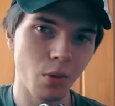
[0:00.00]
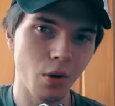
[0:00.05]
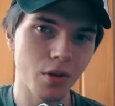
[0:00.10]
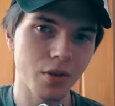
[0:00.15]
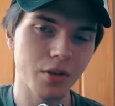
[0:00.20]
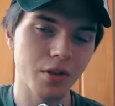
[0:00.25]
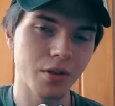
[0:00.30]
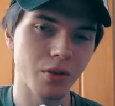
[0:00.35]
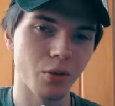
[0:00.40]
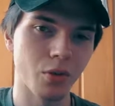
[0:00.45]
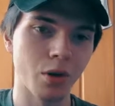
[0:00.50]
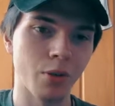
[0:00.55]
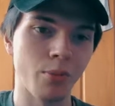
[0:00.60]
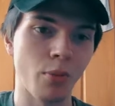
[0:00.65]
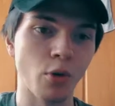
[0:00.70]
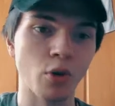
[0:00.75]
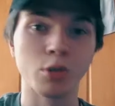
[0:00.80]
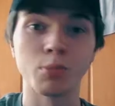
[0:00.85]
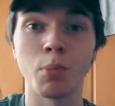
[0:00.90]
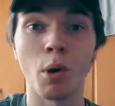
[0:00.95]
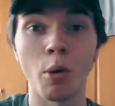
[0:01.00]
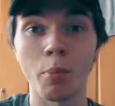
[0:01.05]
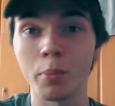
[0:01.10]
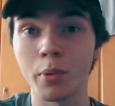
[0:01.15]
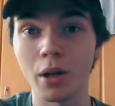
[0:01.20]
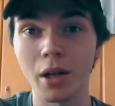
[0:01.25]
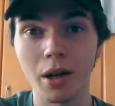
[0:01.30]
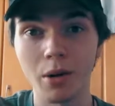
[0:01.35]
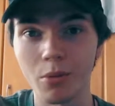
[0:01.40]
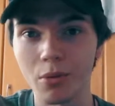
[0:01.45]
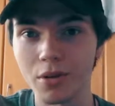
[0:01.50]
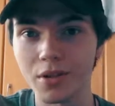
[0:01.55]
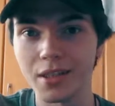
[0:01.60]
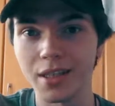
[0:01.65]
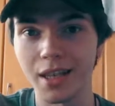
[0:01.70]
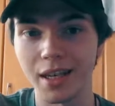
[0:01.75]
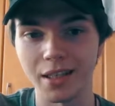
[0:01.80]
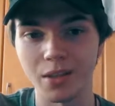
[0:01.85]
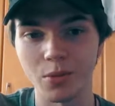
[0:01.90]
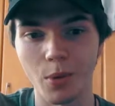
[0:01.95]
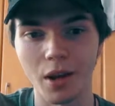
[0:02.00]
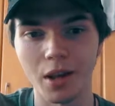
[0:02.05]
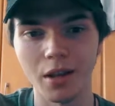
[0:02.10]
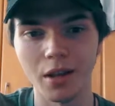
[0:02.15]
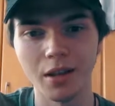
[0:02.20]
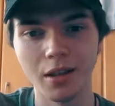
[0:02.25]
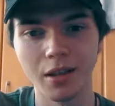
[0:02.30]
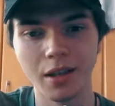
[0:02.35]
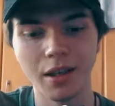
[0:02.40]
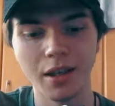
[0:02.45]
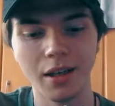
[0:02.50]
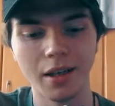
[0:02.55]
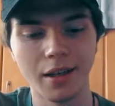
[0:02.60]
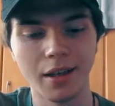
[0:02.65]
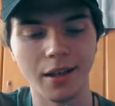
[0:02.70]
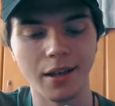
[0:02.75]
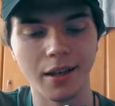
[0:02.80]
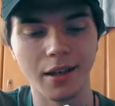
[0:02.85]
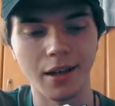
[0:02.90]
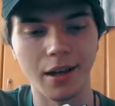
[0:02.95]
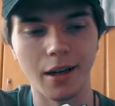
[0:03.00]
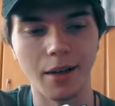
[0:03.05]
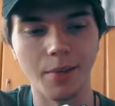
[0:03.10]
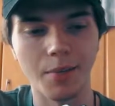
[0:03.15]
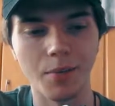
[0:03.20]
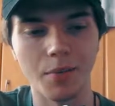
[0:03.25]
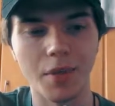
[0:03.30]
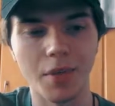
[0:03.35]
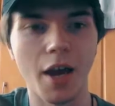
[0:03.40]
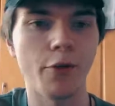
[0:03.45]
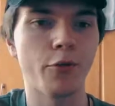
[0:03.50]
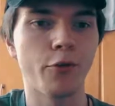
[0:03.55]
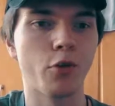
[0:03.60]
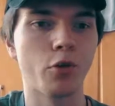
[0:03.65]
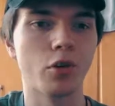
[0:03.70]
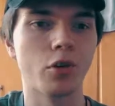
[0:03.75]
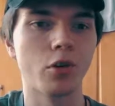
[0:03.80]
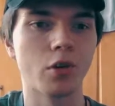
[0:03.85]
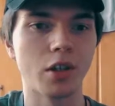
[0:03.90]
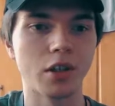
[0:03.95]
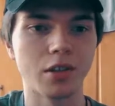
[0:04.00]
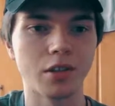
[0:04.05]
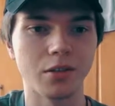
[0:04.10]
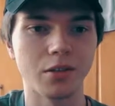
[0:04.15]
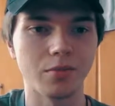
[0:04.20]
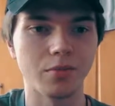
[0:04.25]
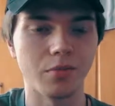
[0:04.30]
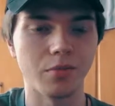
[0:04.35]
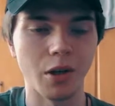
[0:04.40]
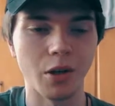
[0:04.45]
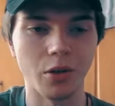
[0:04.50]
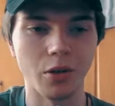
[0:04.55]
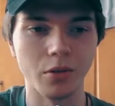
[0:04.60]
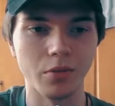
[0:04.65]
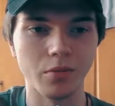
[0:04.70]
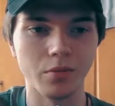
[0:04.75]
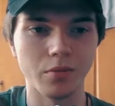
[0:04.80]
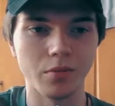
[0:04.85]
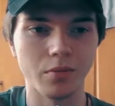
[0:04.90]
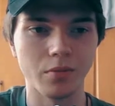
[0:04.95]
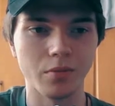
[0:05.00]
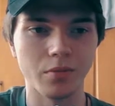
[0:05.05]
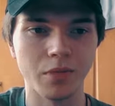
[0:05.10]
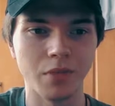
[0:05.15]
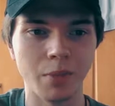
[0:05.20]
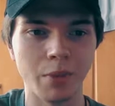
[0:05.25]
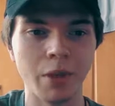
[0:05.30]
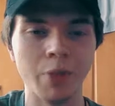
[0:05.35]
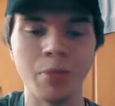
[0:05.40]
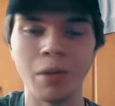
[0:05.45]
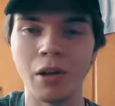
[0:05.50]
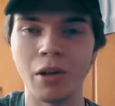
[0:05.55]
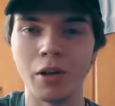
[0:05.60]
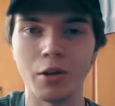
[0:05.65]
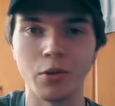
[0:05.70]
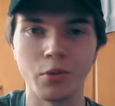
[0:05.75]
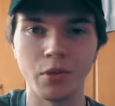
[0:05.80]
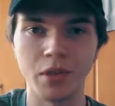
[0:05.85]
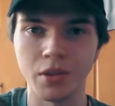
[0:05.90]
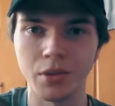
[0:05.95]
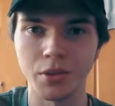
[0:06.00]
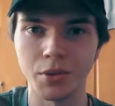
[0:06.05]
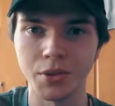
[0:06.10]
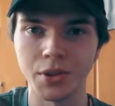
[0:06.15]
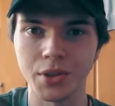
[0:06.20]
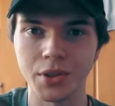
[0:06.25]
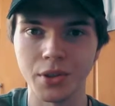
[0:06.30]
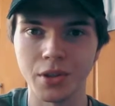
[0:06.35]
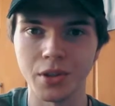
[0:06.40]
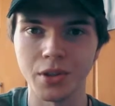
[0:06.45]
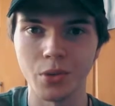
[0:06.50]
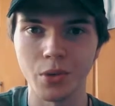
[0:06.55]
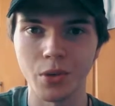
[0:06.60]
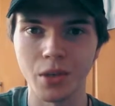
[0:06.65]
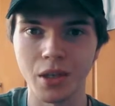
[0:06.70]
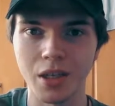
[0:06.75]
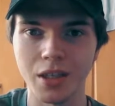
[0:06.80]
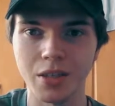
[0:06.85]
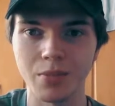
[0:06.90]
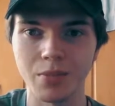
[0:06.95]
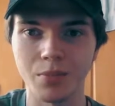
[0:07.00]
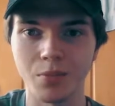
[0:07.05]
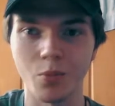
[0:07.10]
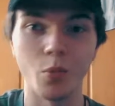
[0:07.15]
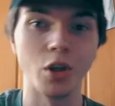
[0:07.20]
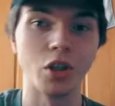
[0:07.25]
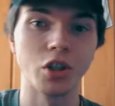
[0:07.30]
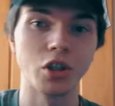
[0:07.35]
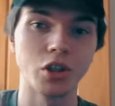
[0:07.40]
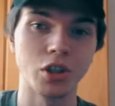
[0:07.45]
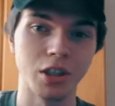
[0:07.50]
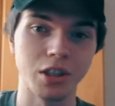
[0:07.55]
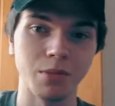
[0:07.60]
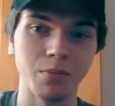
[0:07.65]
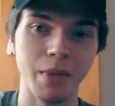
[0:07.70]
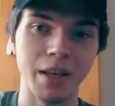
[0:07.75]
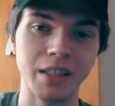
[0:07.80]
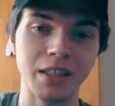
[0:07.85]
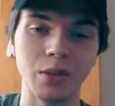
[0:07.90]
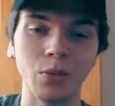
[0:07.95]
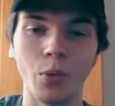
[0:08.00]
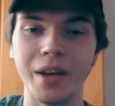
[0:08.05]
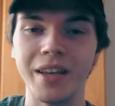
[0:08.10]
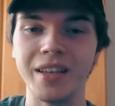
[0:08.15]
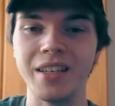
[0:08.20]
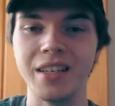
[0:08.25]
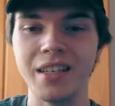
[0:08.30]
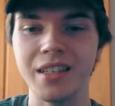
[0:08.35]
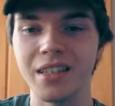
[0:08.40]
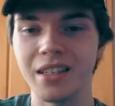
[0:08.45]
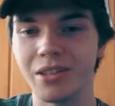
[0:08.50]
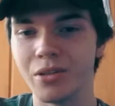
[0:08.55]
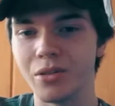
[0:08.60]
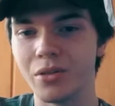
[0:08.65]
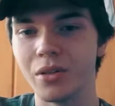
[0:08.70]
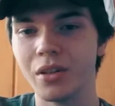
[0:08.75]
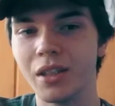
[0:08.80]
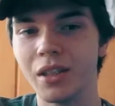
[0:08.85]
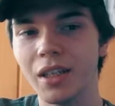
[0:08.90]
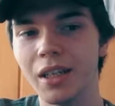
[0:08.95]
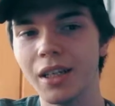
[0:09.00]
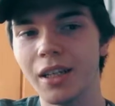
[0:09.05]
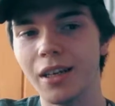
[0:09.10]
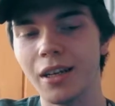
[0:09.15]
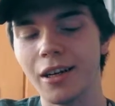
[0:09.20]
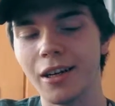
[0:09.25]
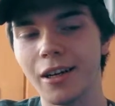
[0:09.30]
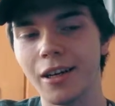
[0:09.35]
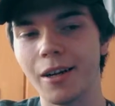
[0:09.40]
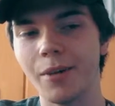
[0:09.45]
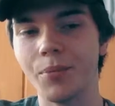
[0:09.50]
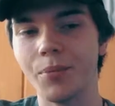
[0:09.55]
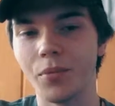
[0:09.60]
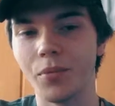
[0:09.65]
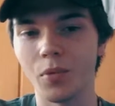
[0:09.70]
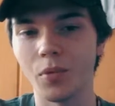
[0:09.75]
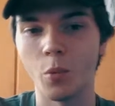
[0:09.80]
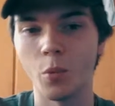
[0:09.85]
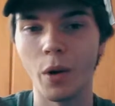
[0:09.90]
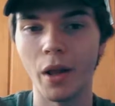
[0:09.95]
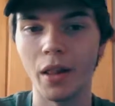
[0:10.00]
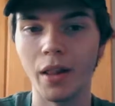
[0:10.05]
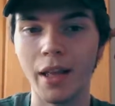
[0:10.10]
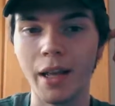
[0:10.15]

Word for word: ones or the most popular ones as well. Um, therefore, just you know, there might be a lot of resources on stoicism, which just makes it way easier to um, well